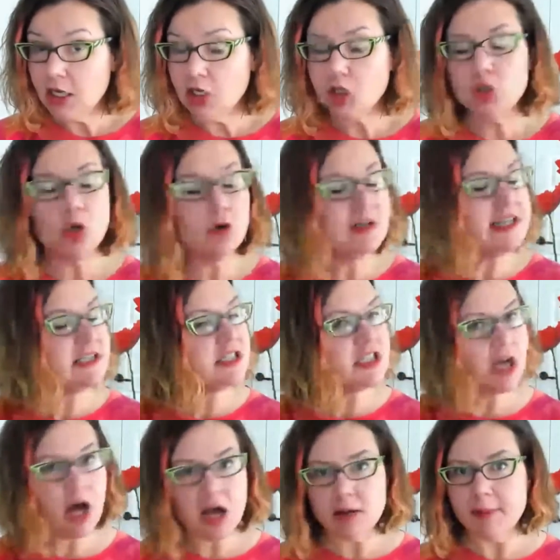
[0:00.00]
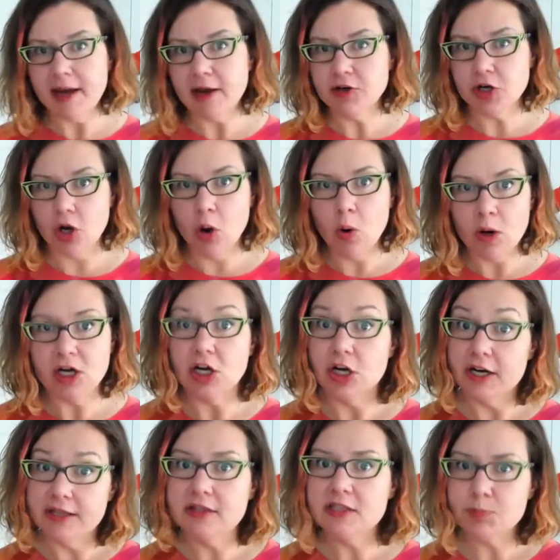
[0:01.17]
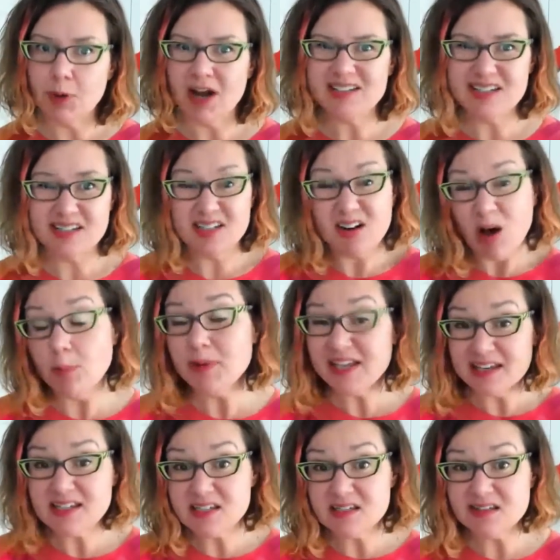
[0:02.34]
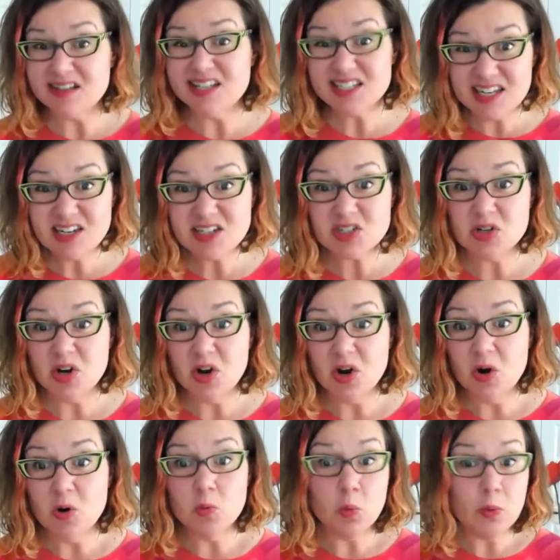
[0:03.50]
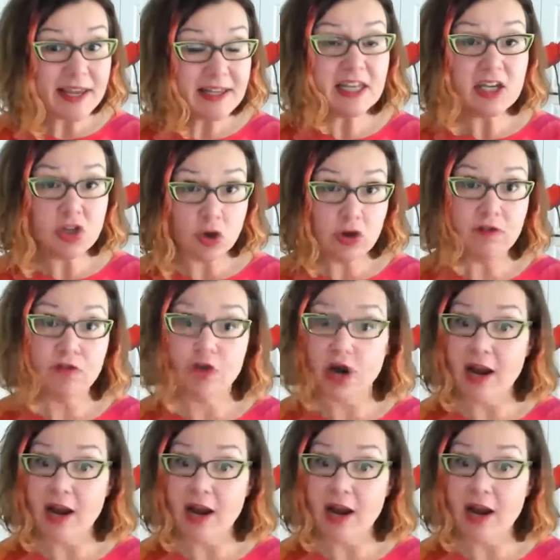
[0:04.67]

You don't need to talk about your coworker in this process at all because this is really good for